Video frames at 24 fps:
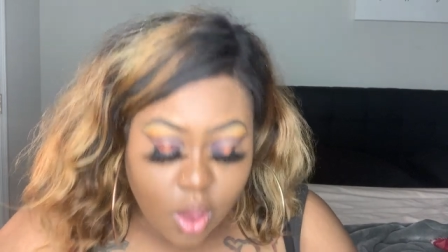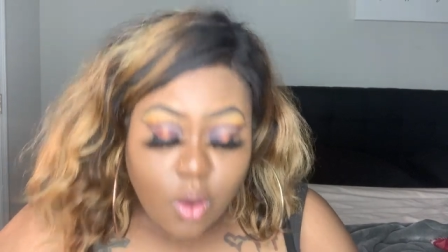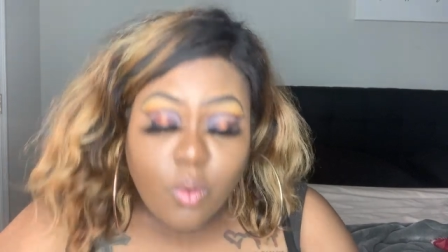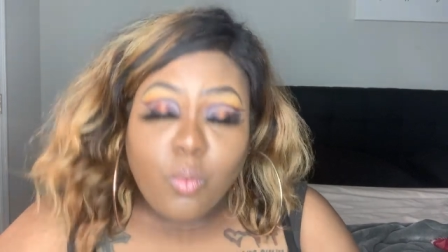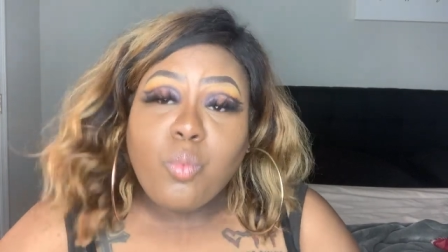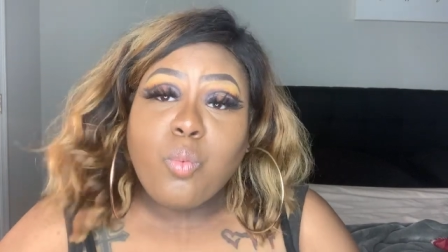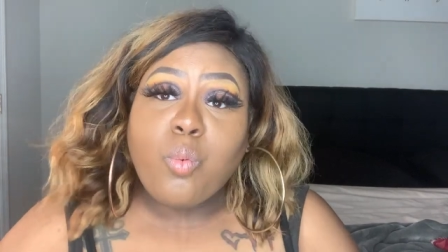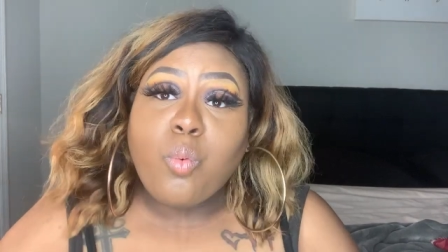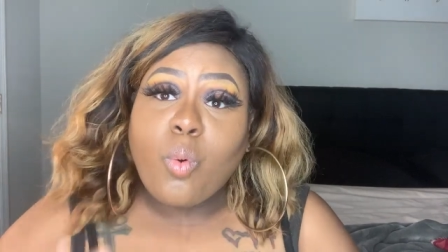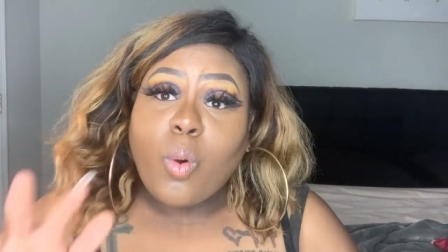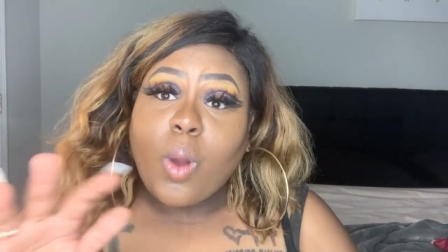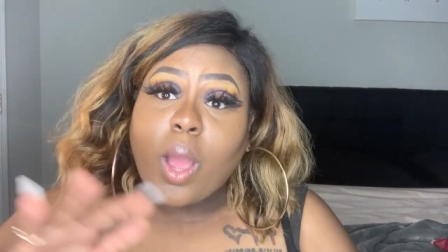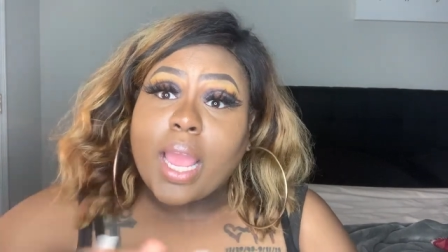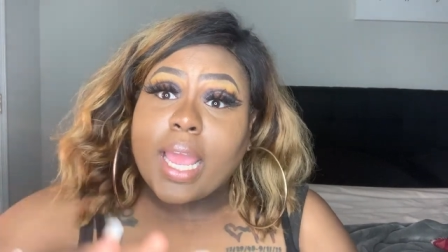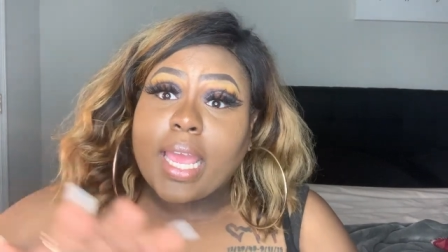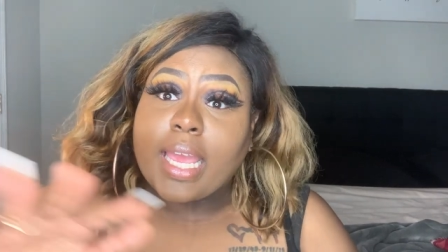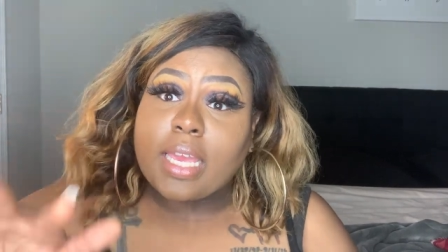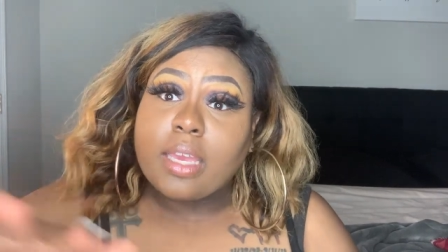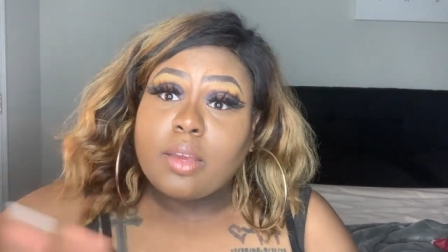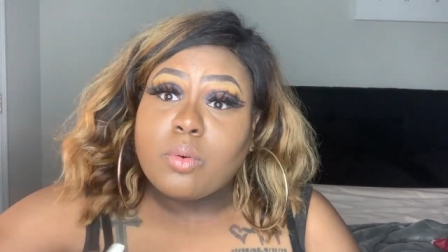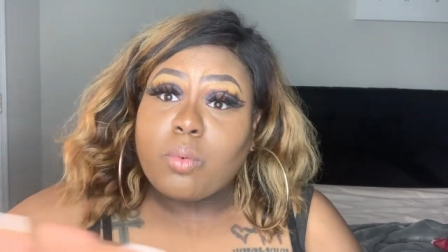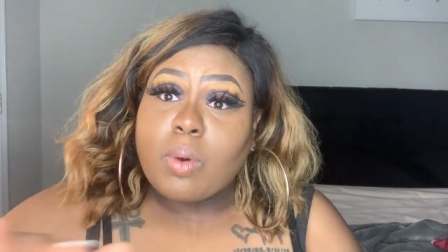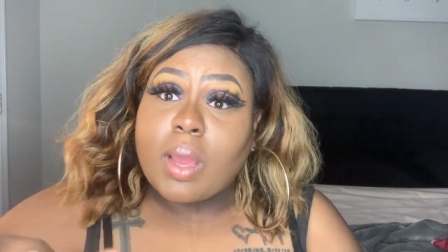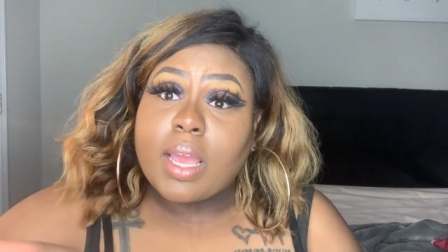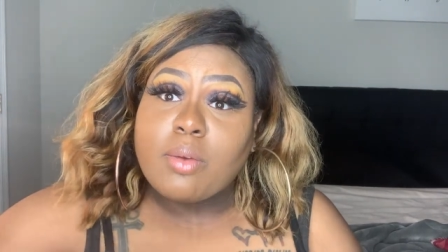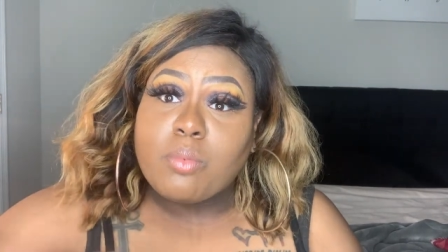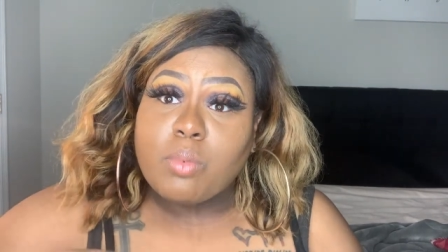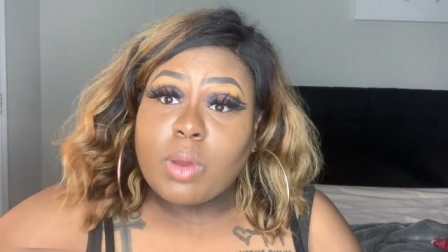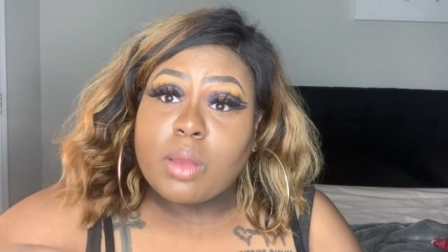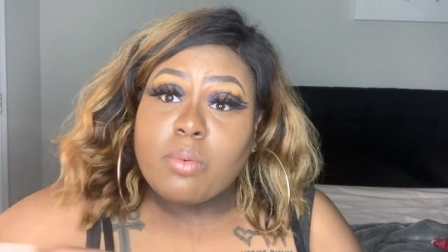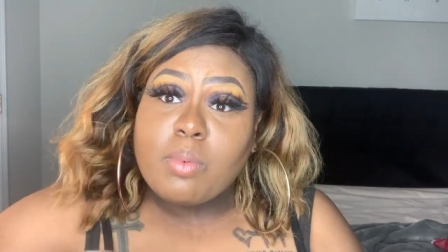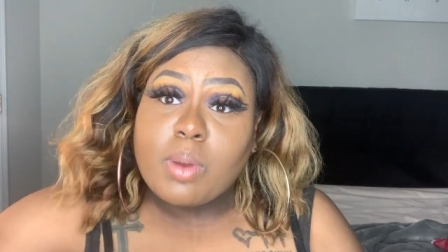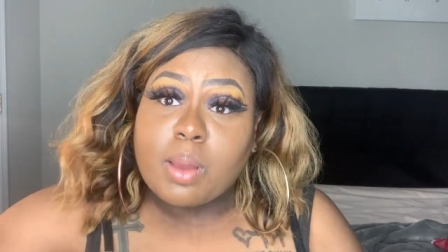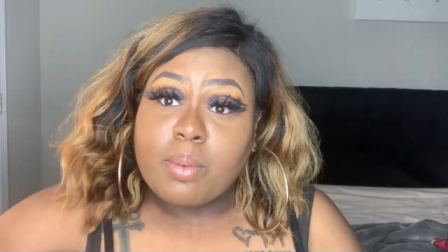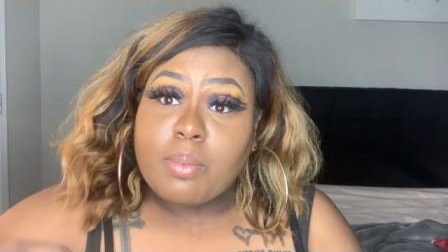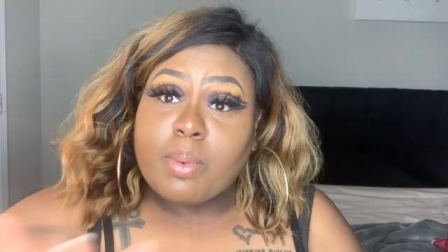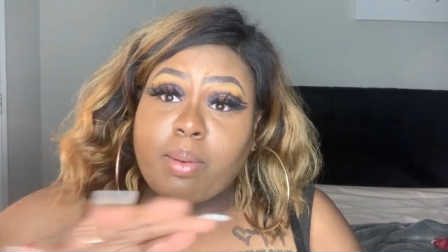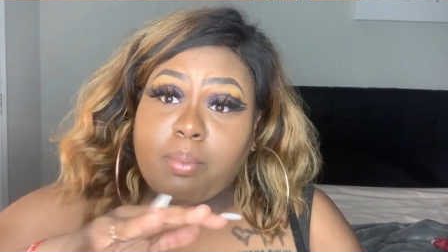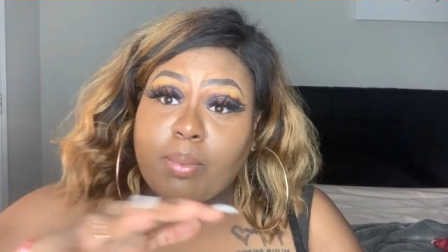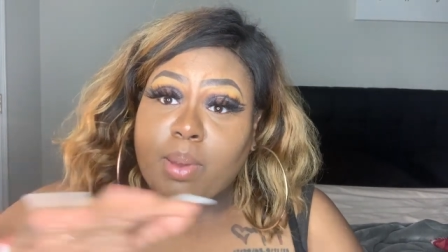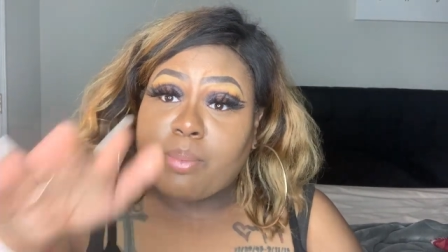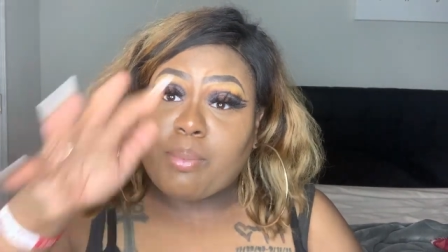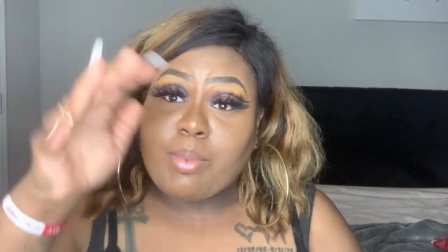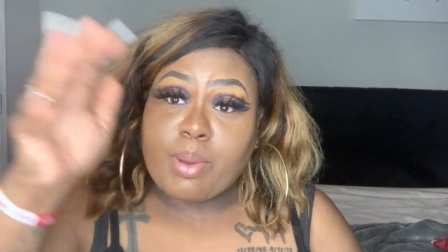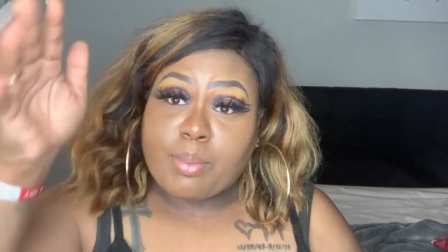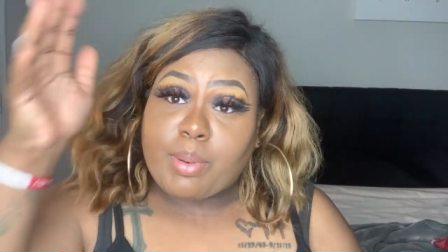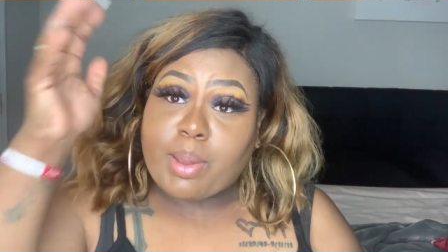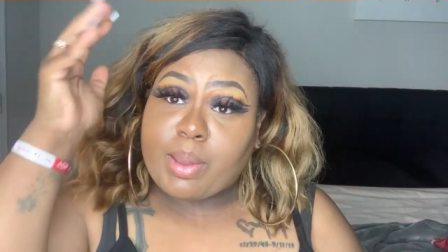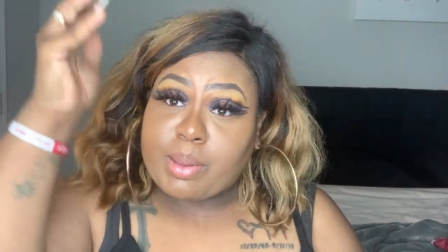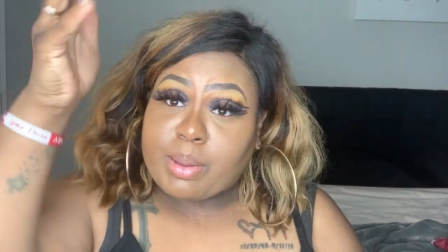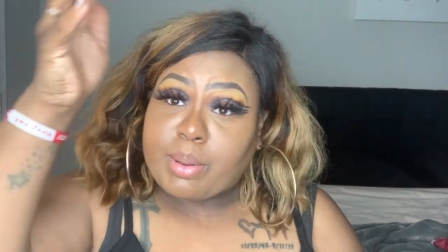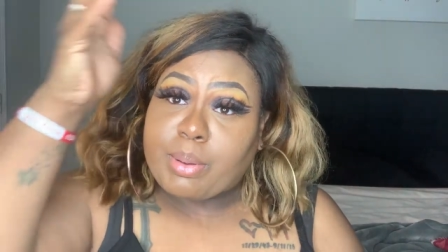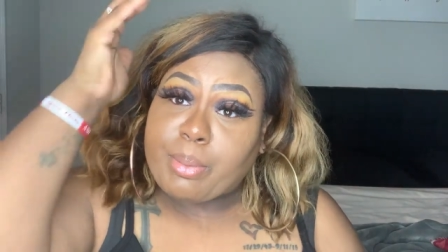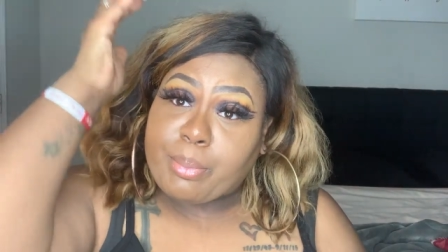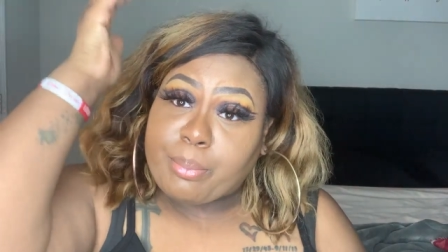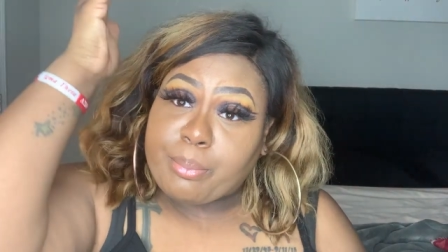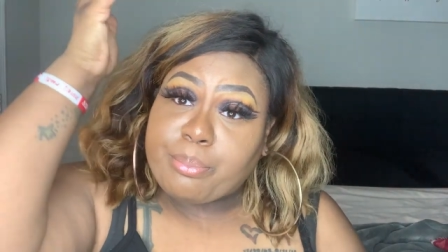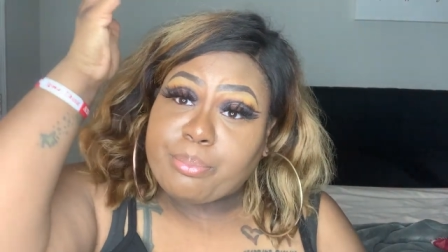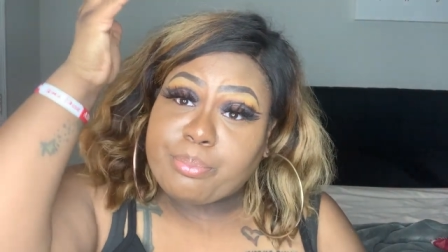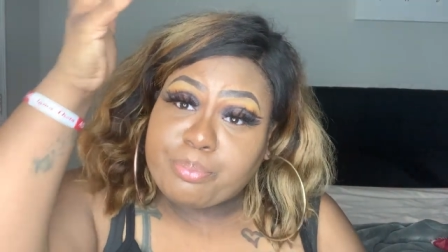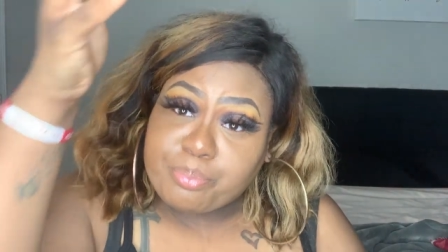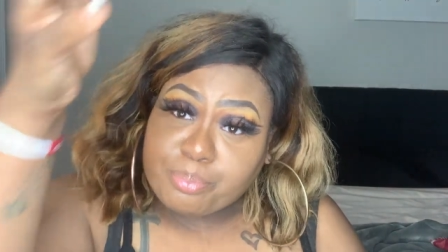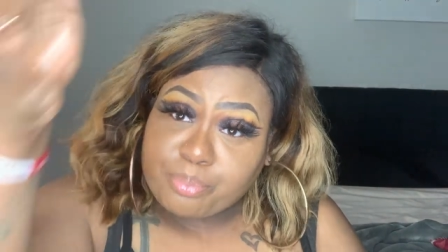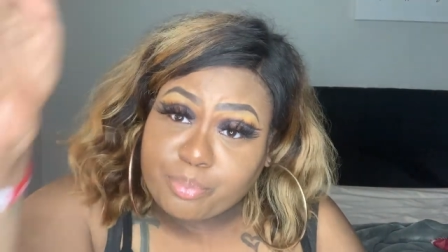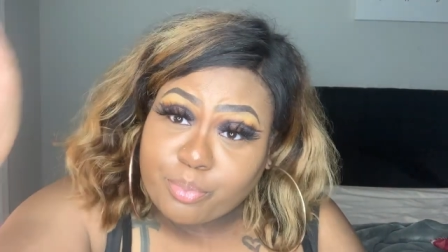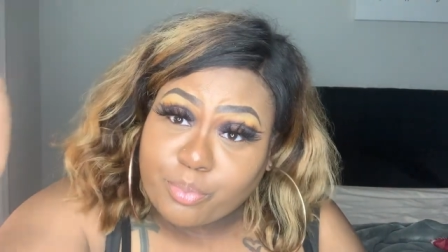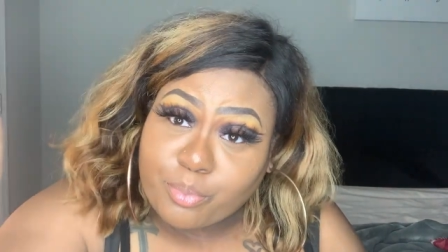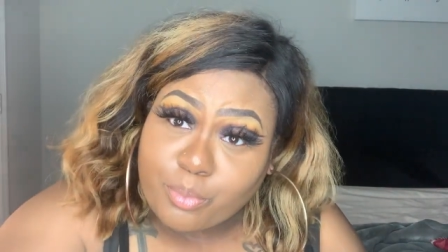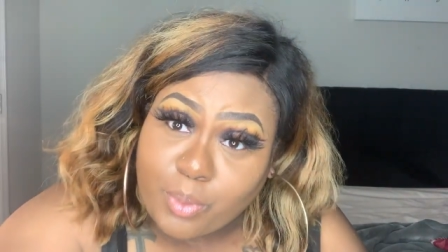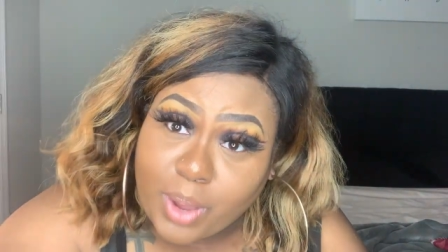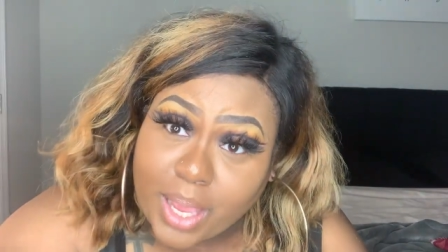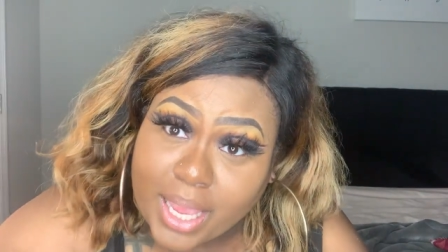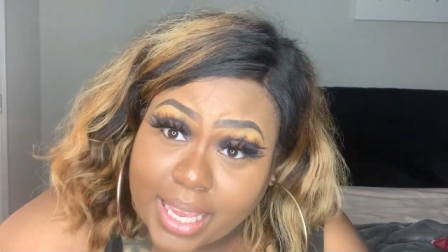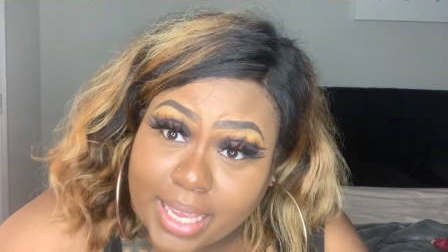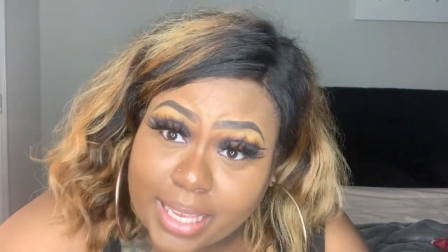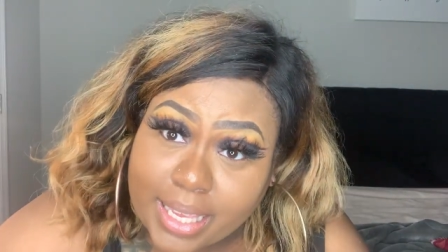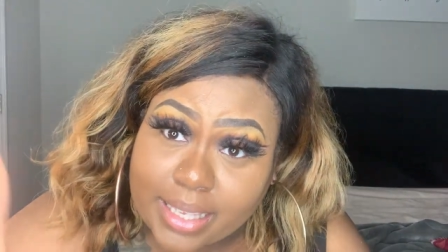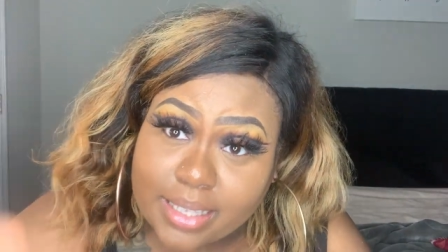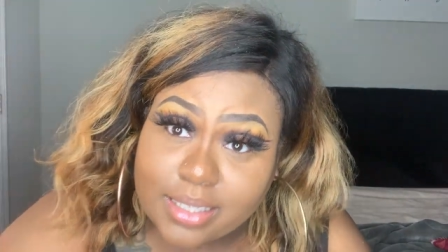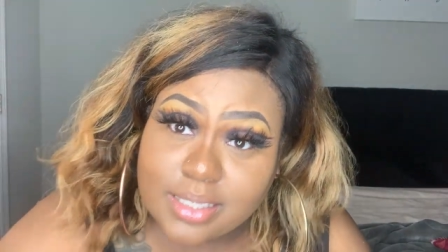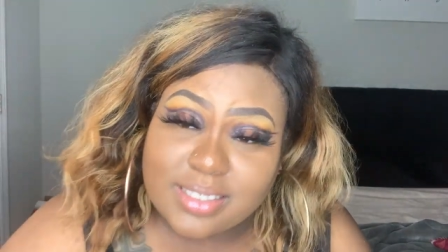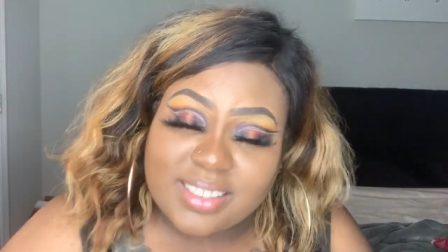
wait, wait, wait, wait, wait, wait, wait, wait,